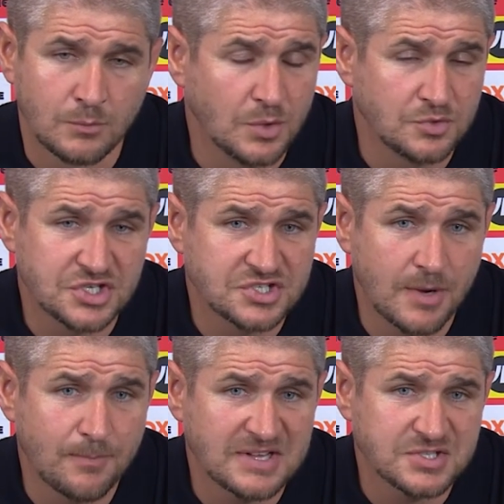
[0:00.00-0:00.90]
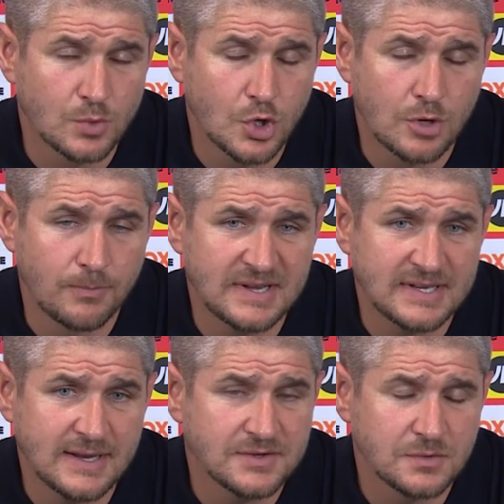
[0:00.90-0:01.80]
We'll just come back to work on
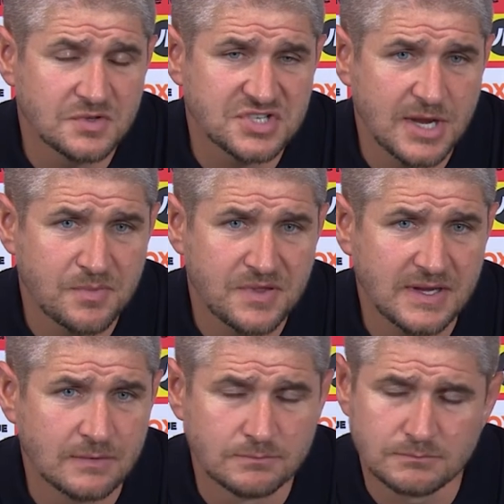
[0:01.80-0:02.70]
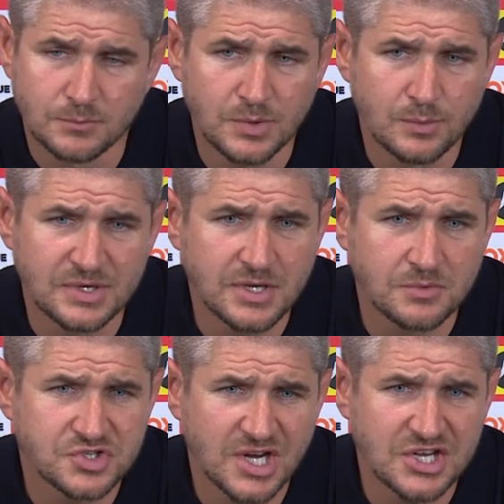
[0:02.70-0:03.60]
Monday and do the same thing. We, we
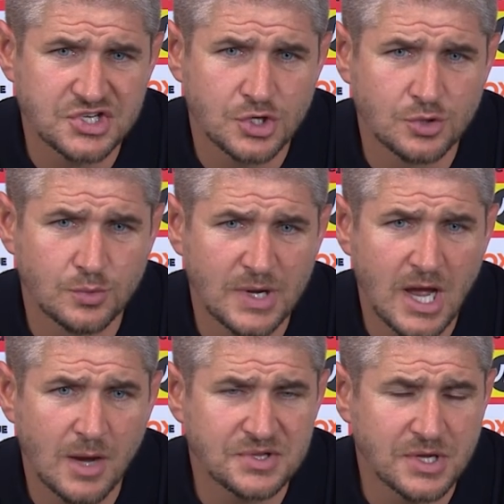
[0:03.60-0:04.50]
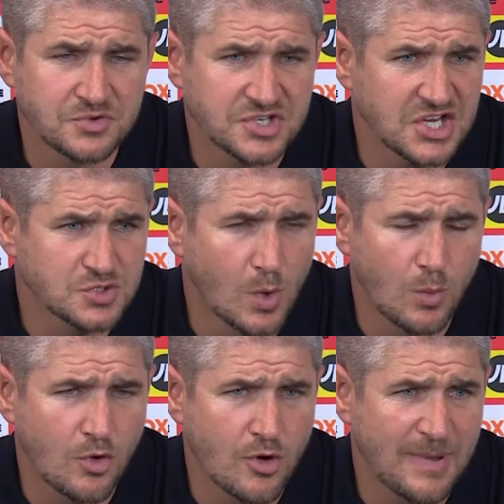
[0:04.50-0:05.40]
don't change who we are. We don't change
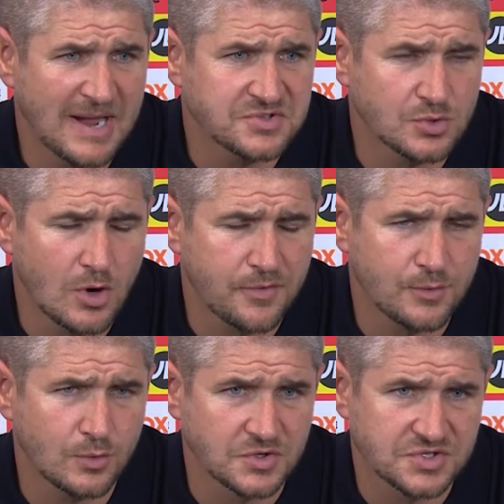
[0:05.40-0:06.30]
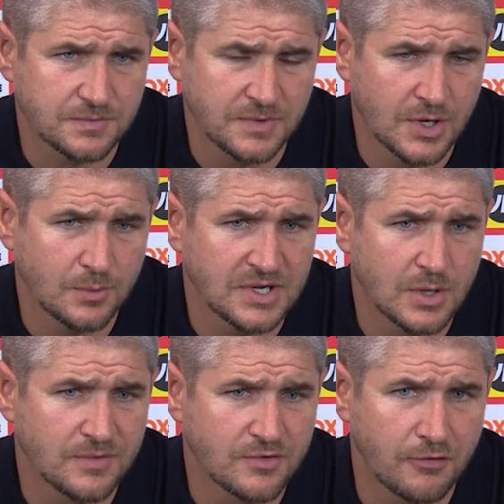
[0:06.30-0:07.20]
what we're about or our thoughts. You know, we
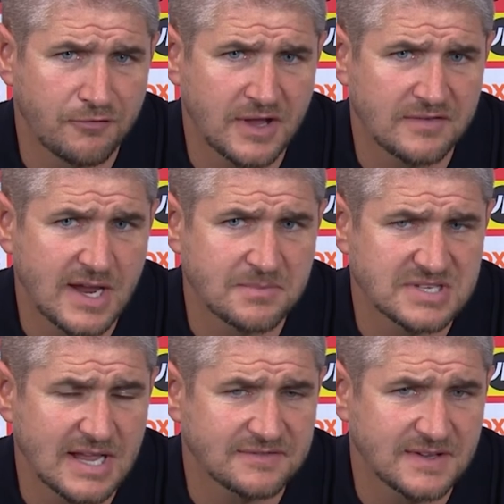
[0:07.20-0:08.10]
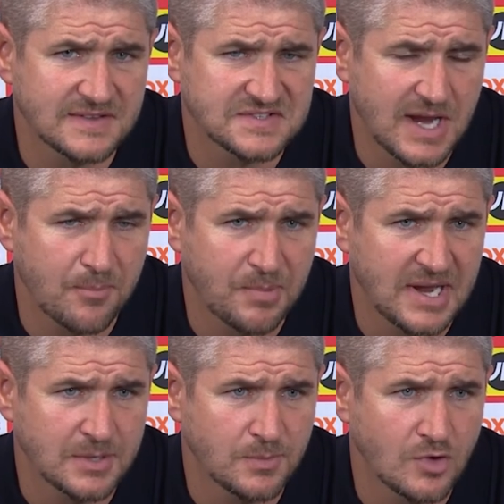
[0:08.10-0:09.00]
know we've got five games left in this
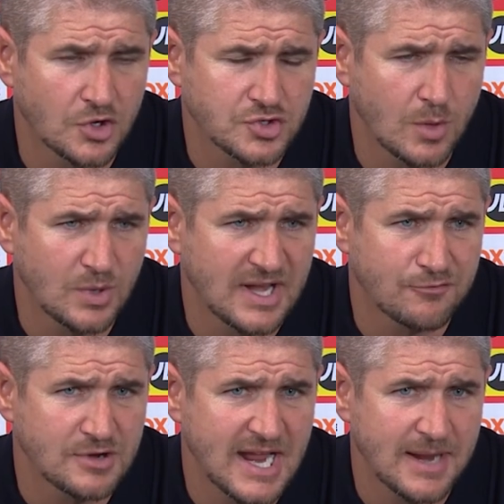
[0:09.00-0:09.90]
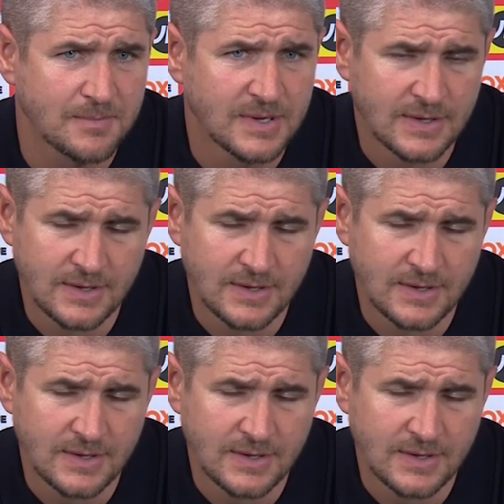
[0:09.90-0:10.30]
campaign, and we've got to try and win every game.